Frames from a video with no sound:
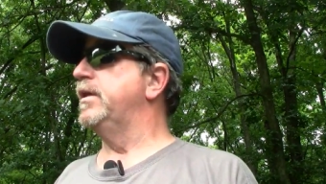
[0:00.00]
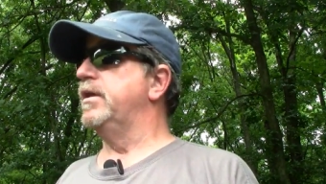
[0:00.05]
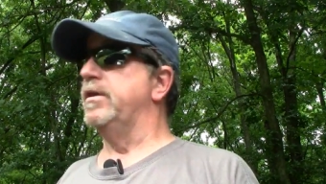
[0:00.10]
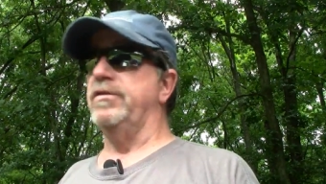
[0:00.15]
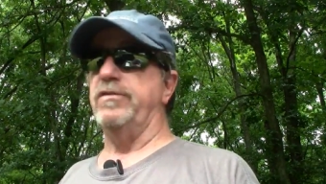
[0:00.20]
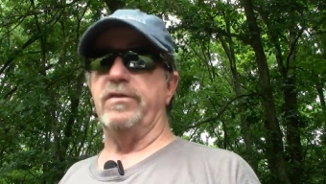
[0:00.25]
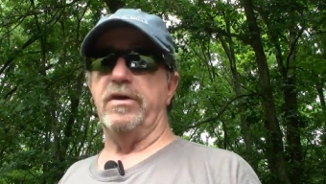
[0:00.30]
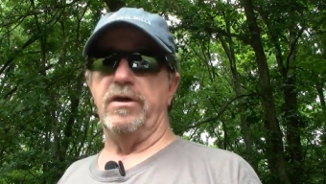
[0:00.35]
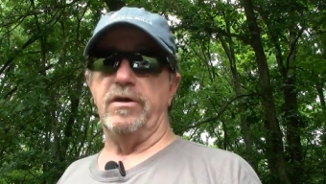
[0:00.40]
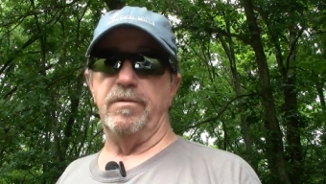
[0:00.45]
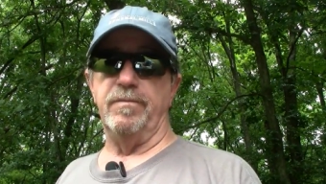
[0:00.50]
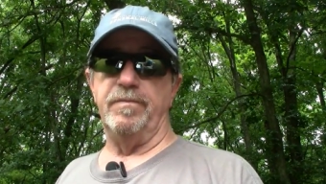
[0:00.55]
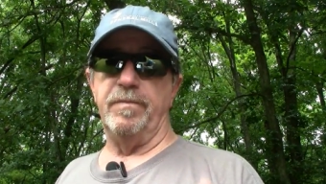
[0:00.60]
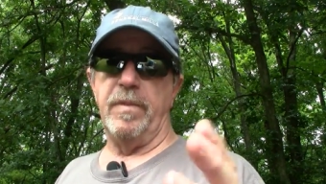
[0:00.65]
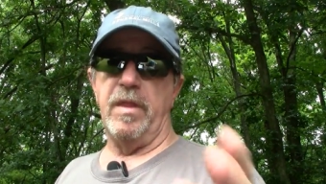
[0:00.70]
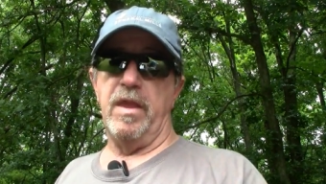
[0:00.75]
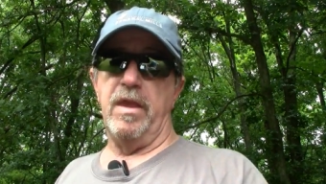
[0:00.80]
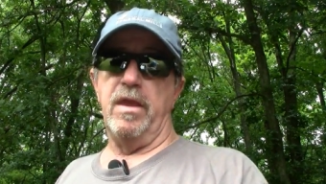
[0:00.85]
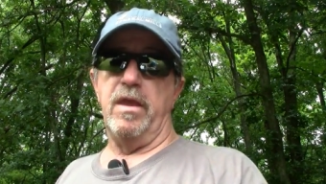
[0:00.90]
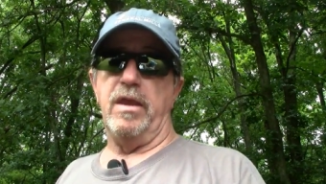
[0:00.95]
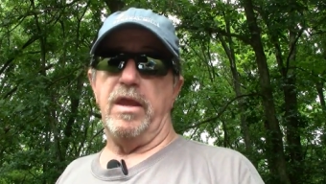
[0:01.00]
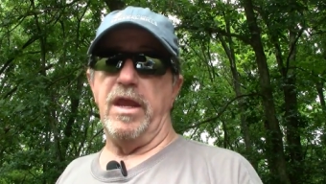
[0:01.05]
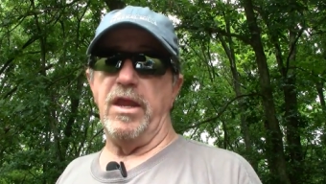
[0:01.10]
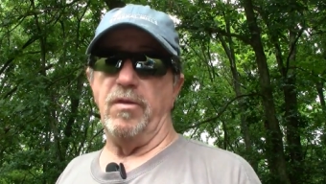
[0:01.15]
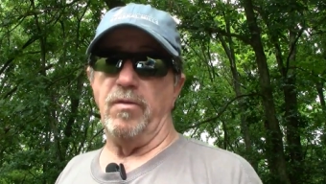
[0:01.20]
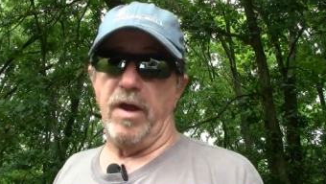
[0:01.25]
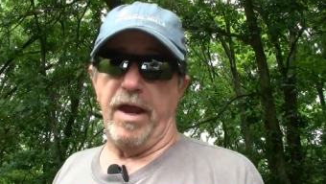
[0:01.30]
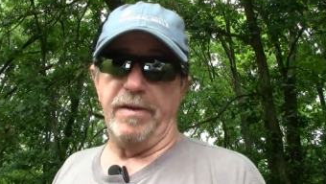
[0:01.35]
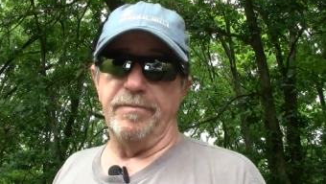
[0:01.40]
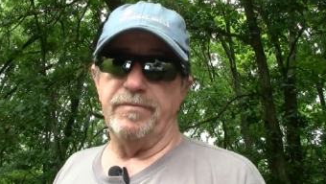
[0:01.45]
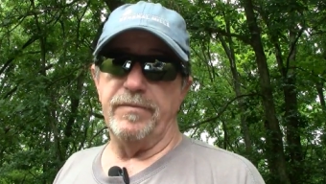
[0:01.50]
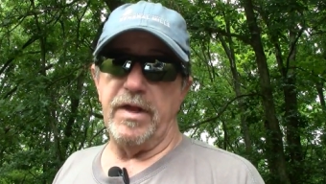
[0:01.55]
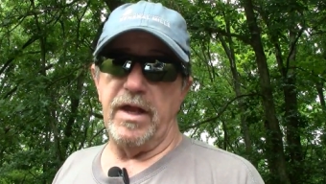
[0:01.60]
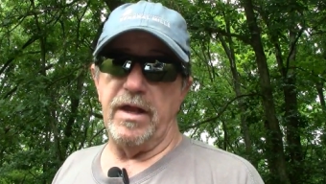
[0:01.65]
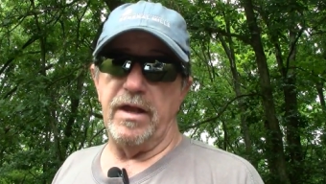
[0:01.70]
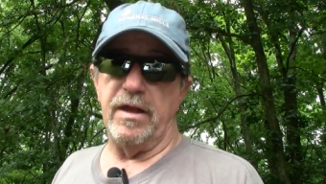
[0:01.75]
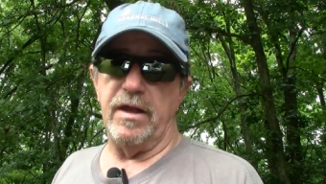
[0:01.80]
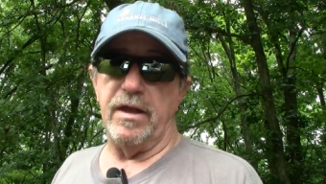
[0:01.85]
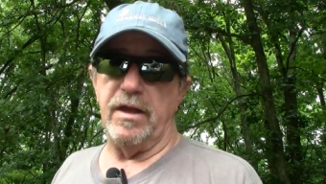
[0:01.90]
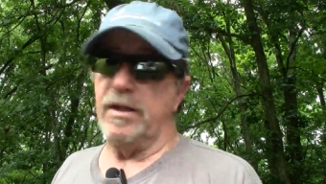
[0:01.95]
So anyway,
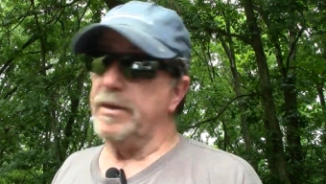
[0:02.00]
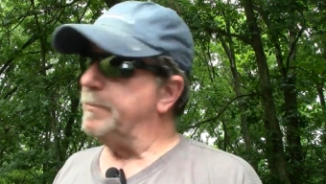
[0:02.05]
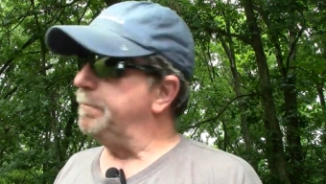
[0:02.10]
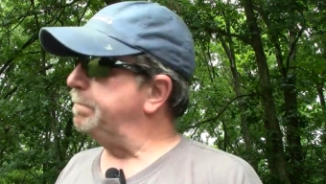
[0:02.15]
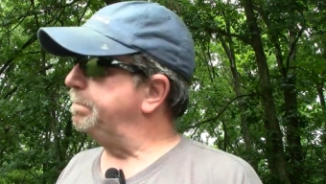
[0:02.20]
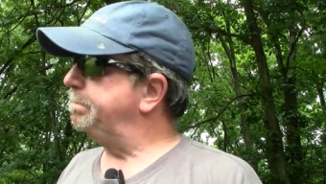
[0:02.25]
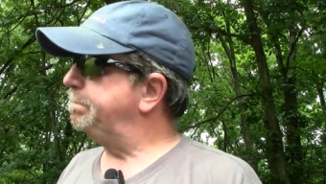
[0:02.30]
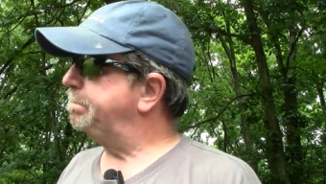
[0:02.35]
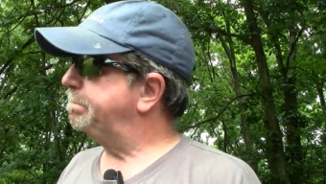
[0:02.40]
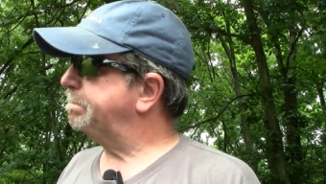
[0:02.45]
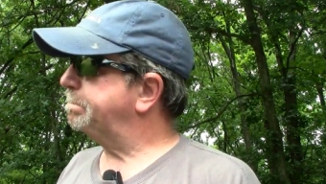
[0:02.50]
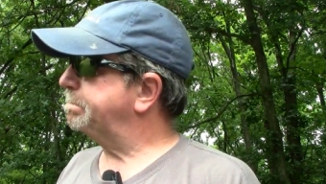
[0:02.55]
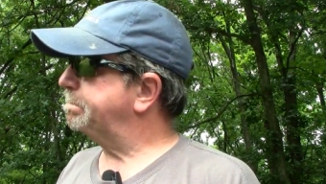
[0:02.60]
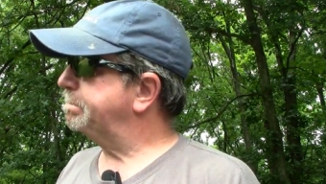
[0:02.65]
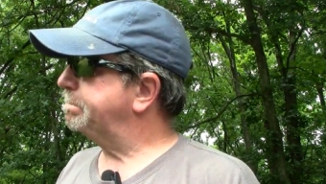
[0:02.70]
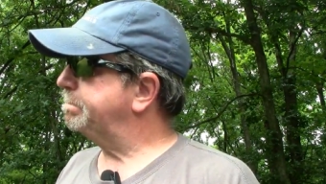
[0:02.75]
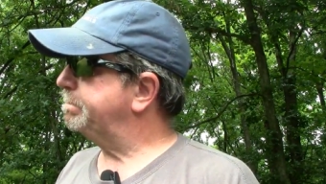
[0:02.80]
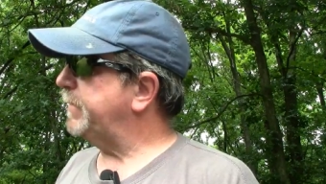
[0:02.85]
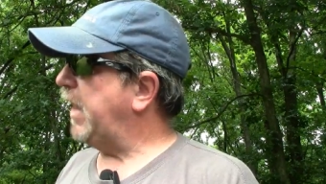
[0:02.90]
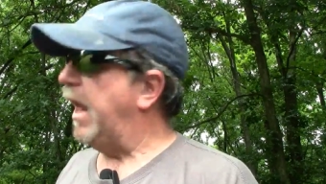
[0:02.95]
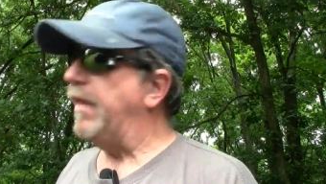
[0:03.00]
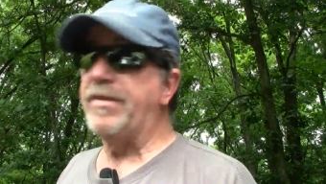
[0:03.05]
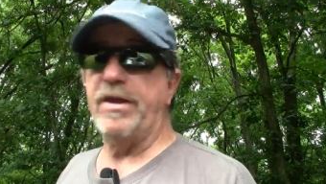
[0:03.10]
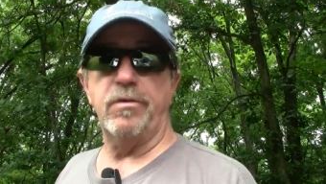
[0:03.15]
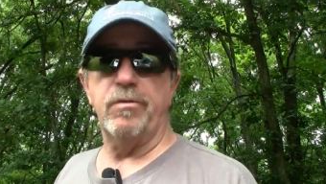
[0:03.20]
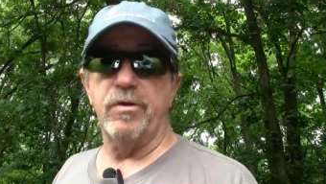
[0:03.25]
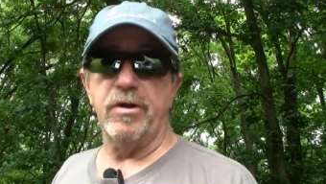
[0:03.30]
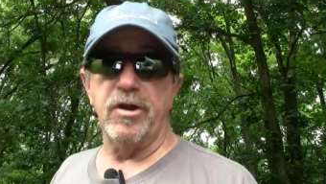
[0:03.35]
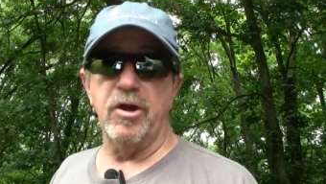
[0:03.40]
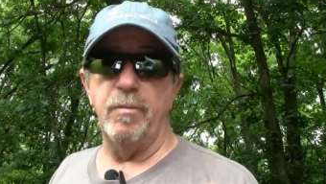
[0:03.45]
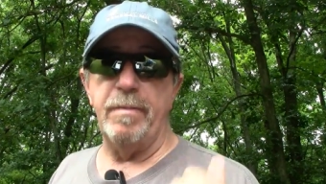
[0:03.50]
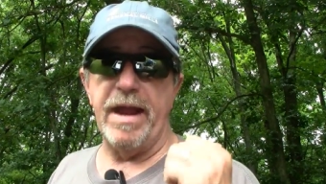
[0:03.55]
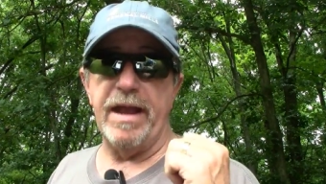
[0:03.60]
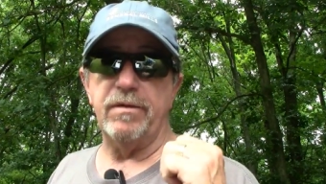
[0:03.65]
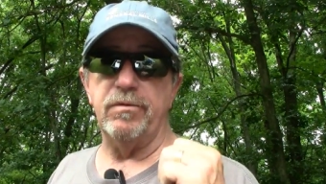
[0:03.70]
I think we're going to go back.